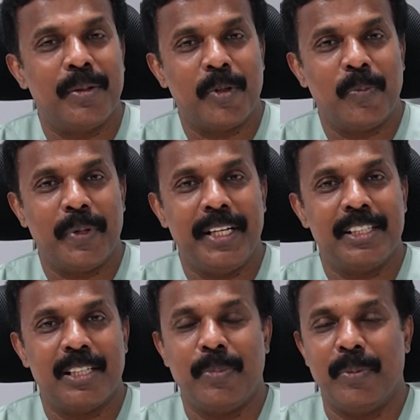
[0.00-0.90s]
the abdominal pain
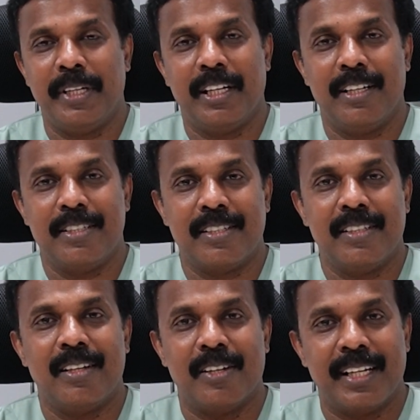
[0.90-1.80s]
is the peptic ulcer
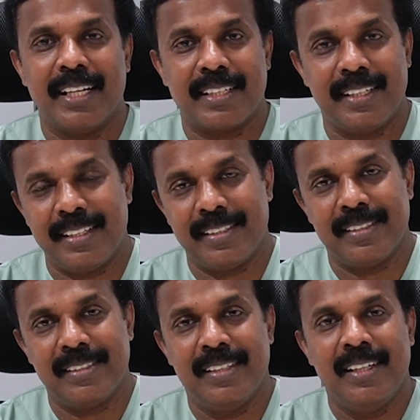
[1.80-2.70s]
or gastritis.